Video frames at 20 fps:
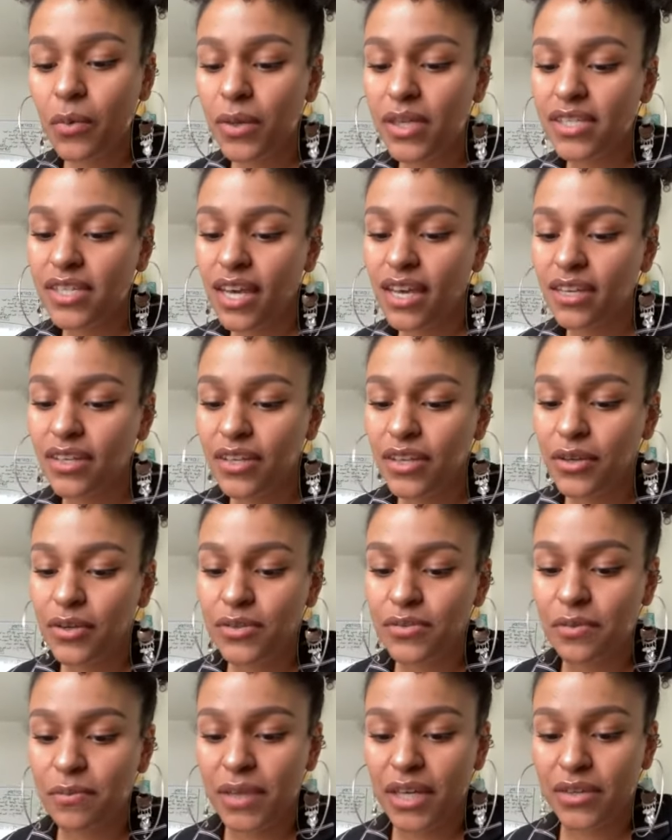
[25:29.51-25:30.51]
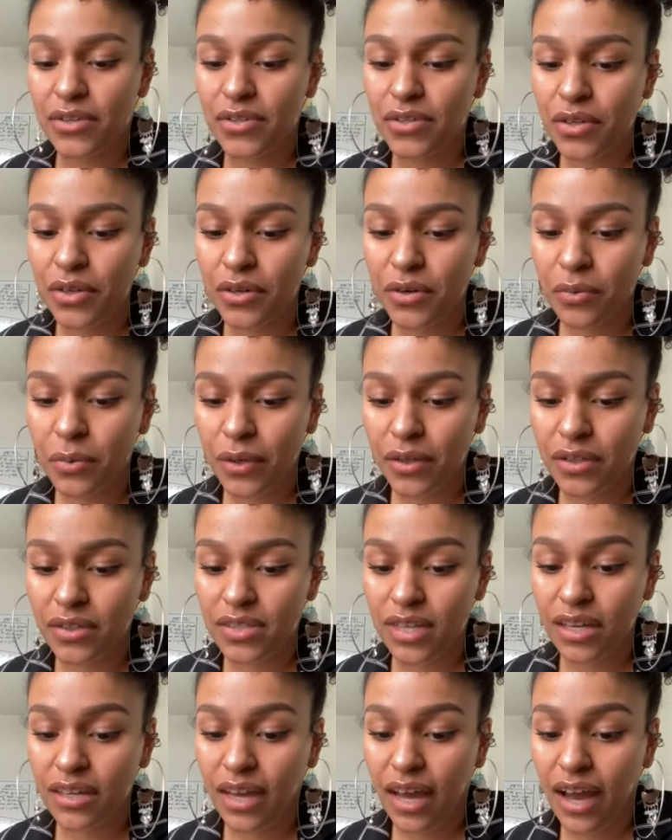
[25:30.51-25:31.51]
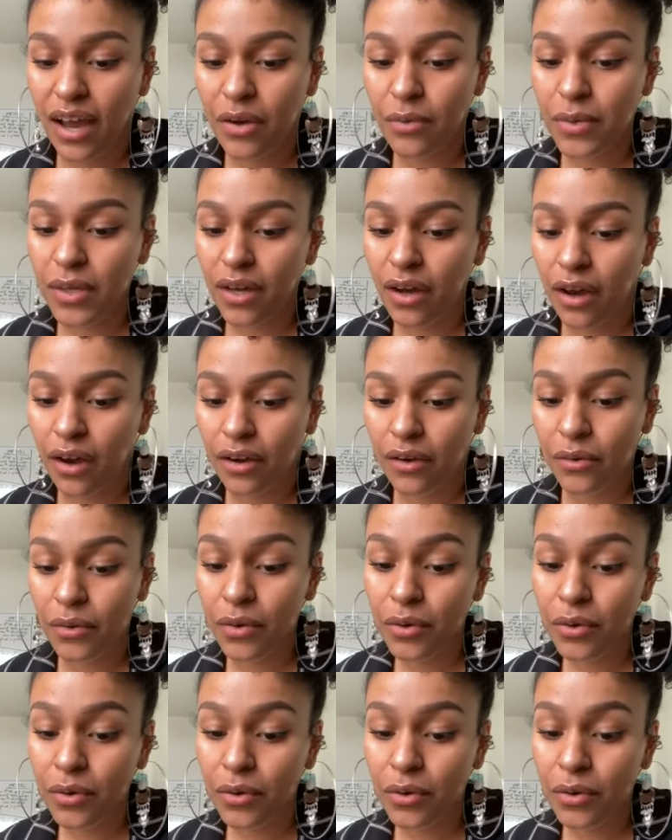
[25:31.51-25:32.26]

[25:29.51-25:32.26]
we take cues from the external world on how we are,